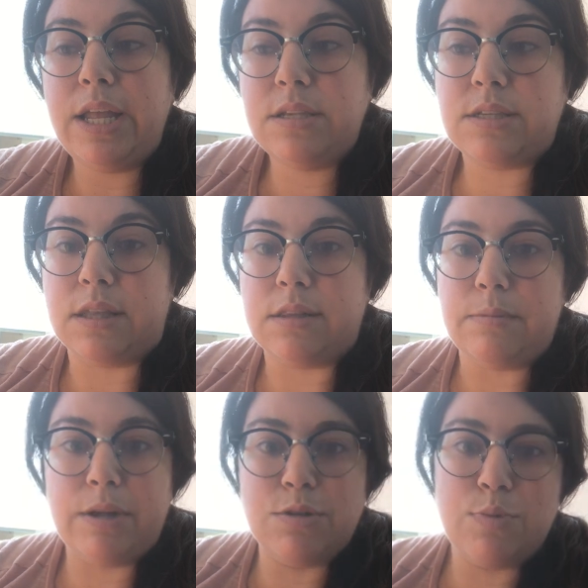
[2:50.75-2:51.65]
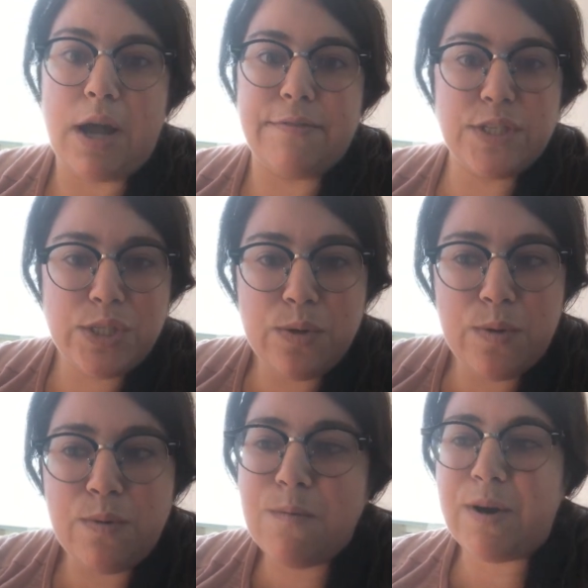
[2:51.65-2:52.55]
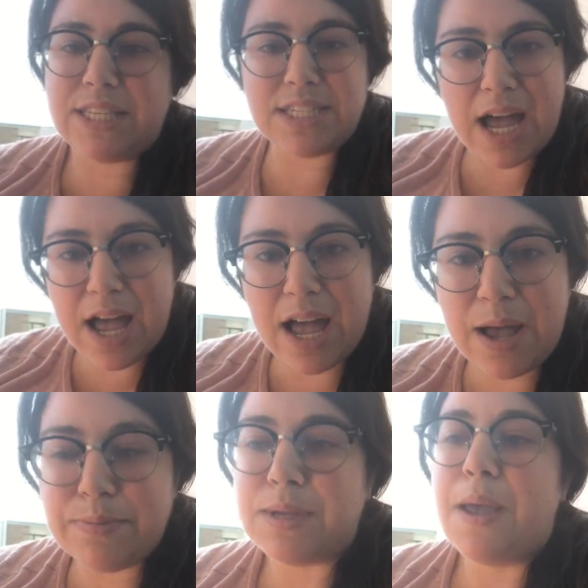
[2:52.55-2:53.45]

instantly because we have Zoom, WhatsApp,